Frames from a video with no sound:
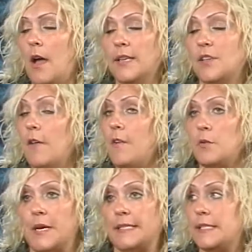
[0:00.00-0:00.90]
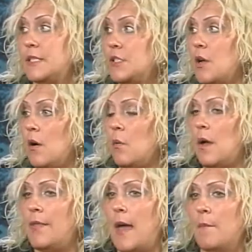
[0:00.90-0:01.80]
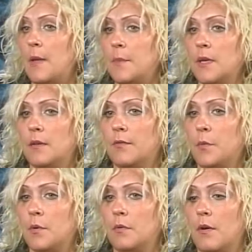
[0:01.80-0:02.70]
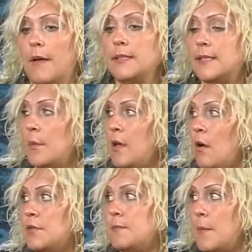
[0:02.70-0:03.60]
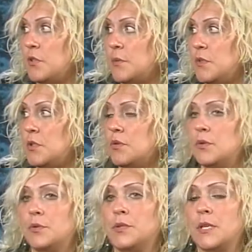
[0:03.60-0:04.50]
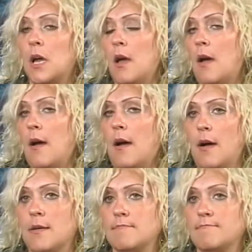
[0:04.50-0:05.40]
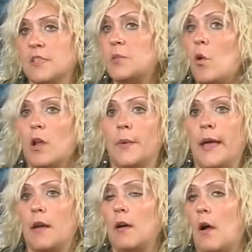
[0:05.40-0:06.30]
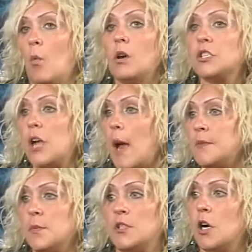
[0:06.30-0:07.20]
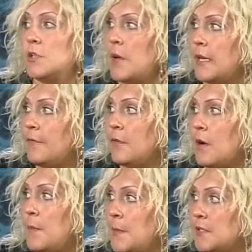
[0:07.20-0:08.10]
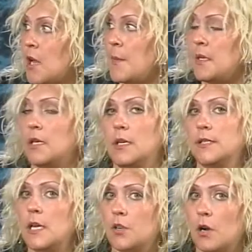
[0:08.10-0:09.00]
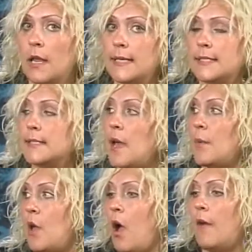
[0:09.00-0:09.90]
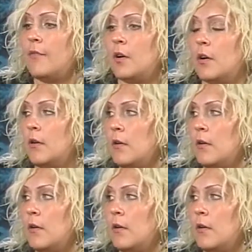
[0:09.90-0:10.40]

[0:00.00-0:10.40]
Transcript: It's all fundraised. So that might be through events that we host, membership dues. Um, this morning we had a, a, workshop, so we charge money for uh, people to come in and attend our classes. Right, we, we, can't offer. plug that one